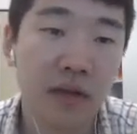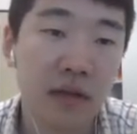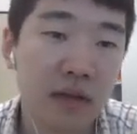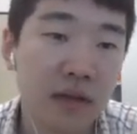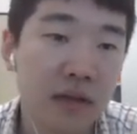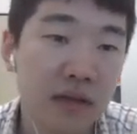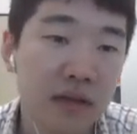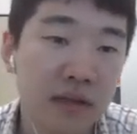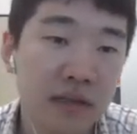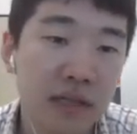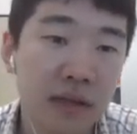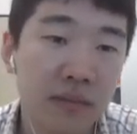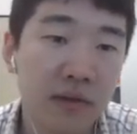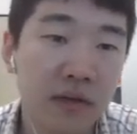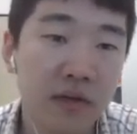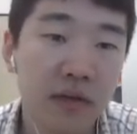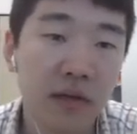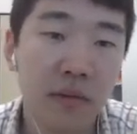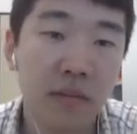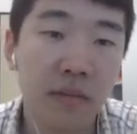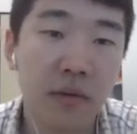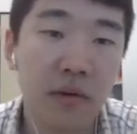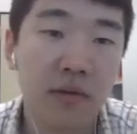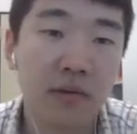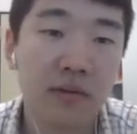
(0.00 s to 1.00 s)
several
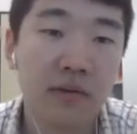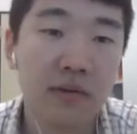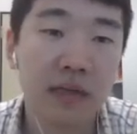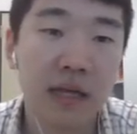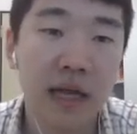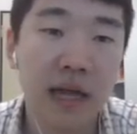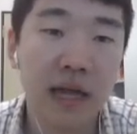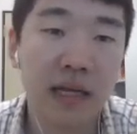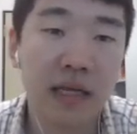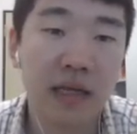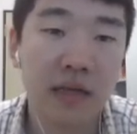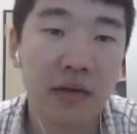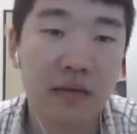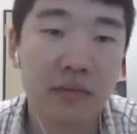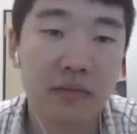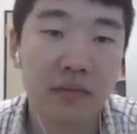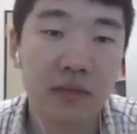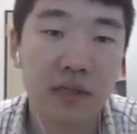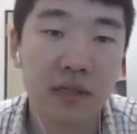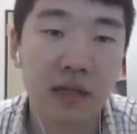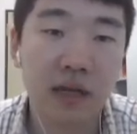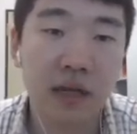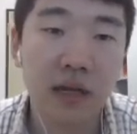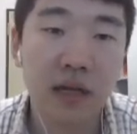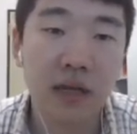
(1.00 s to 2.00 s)
number of
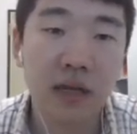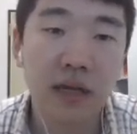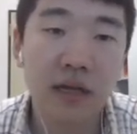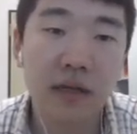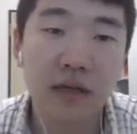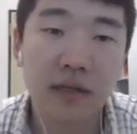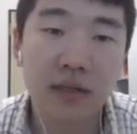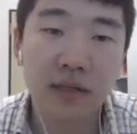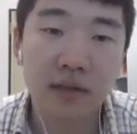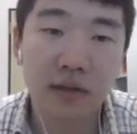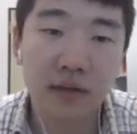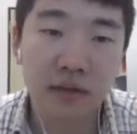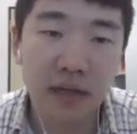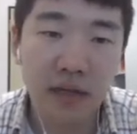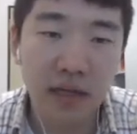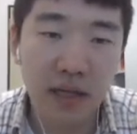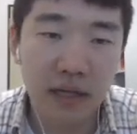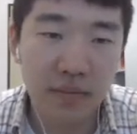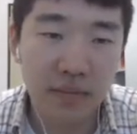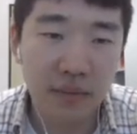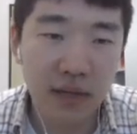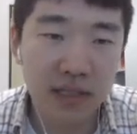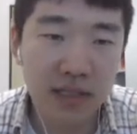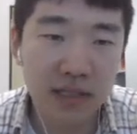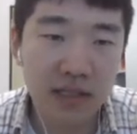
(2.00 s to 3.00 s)
atoms. So
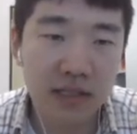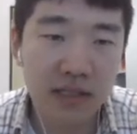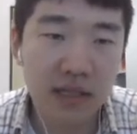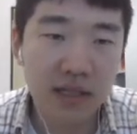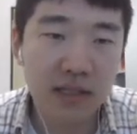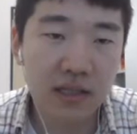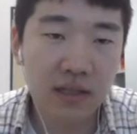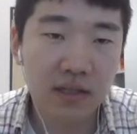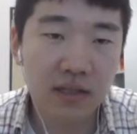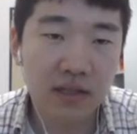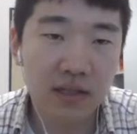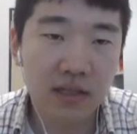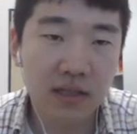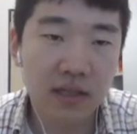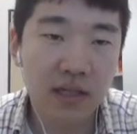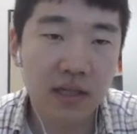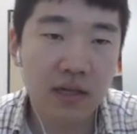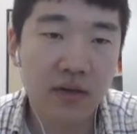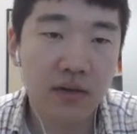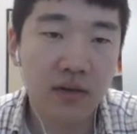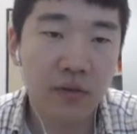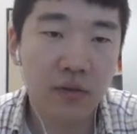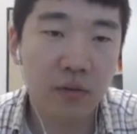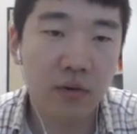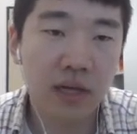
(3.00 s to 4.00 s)
imagine that just
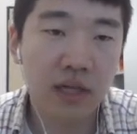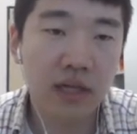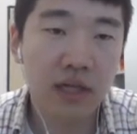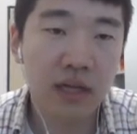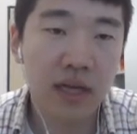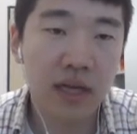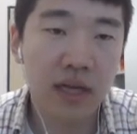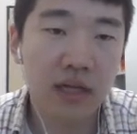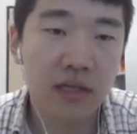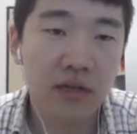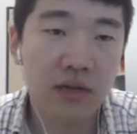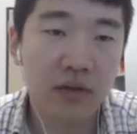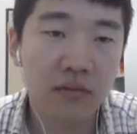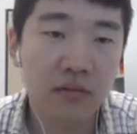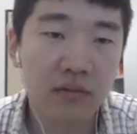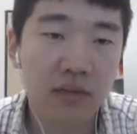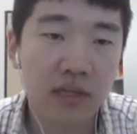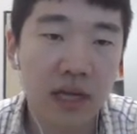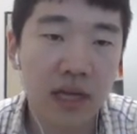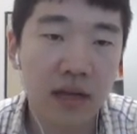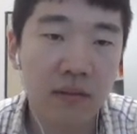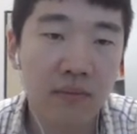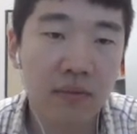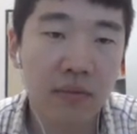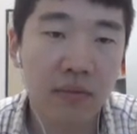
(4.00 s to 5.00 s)
here red atoms
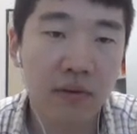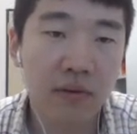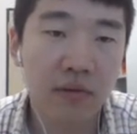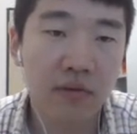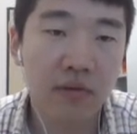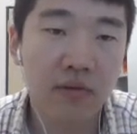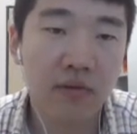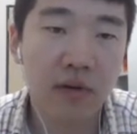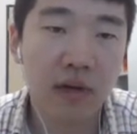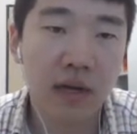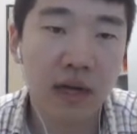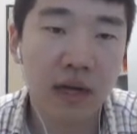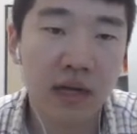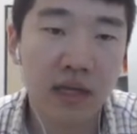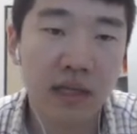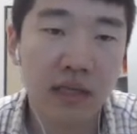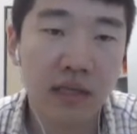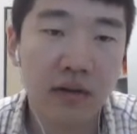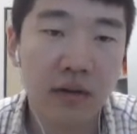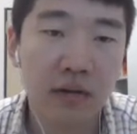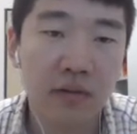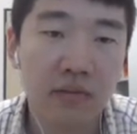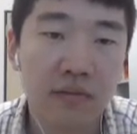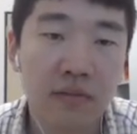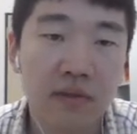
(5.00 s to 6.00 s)
and blue
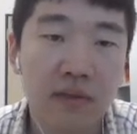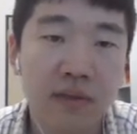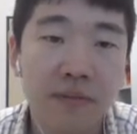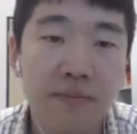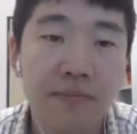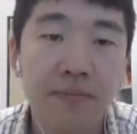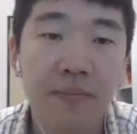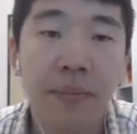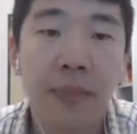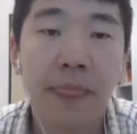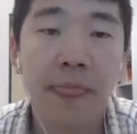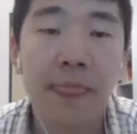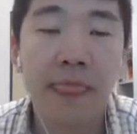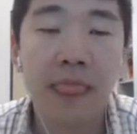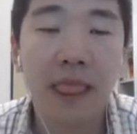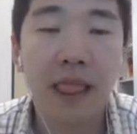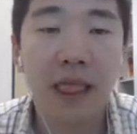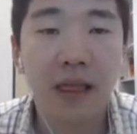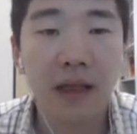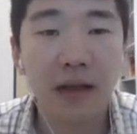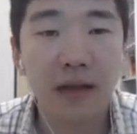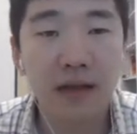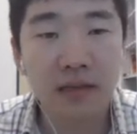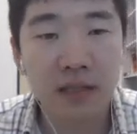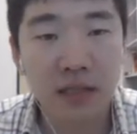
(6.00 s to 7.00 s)
atoms
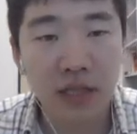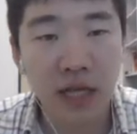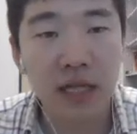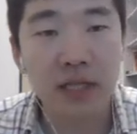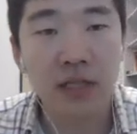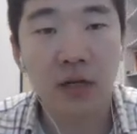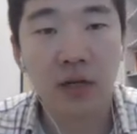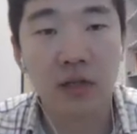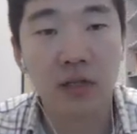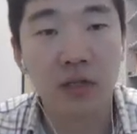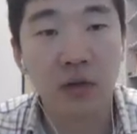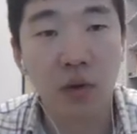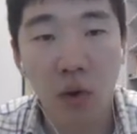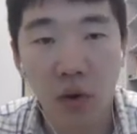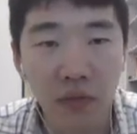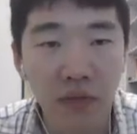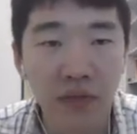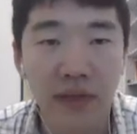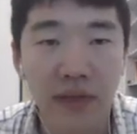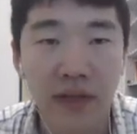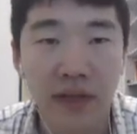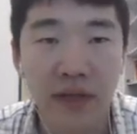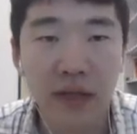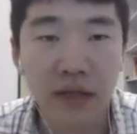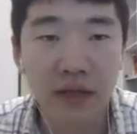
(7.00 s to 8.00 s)
scattered
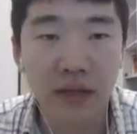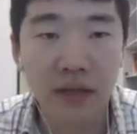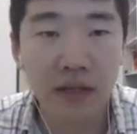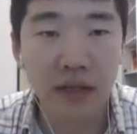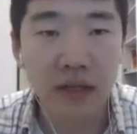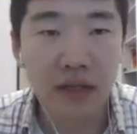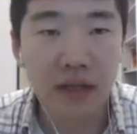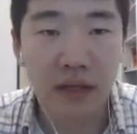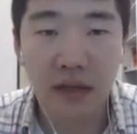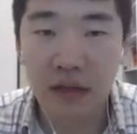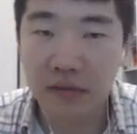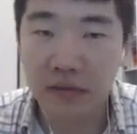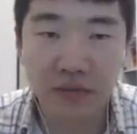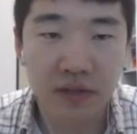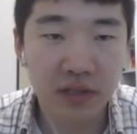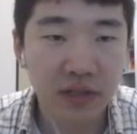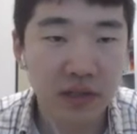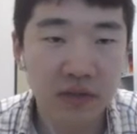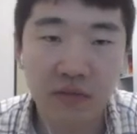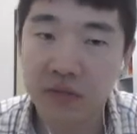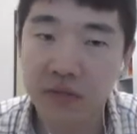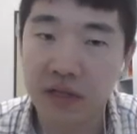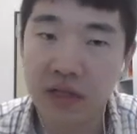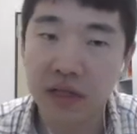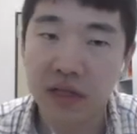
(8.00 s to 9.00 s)
only.
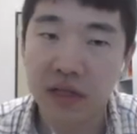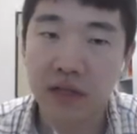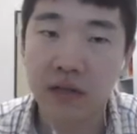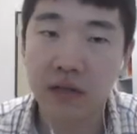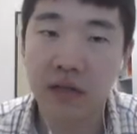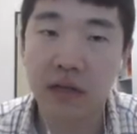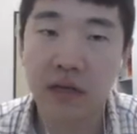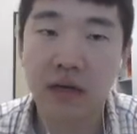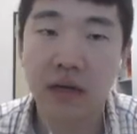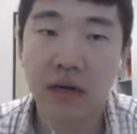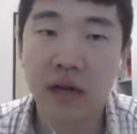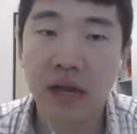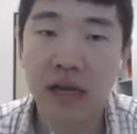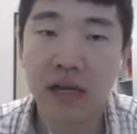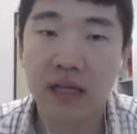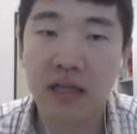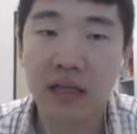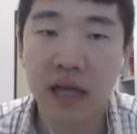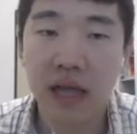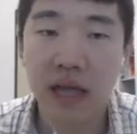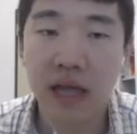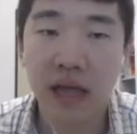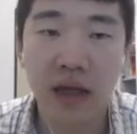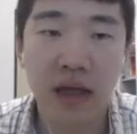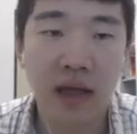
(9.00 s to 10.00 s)
We neglect
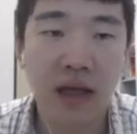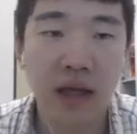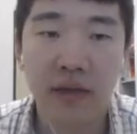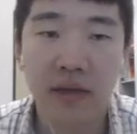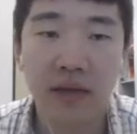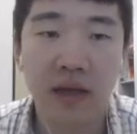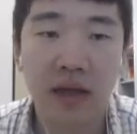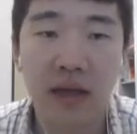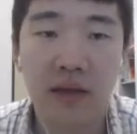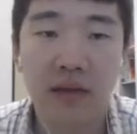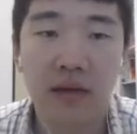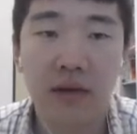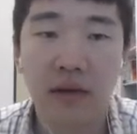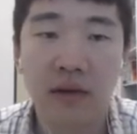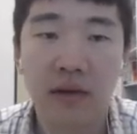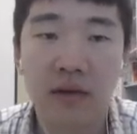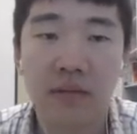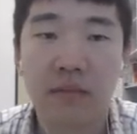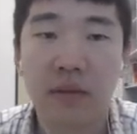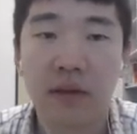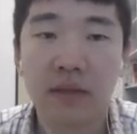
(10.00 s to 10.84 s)
any other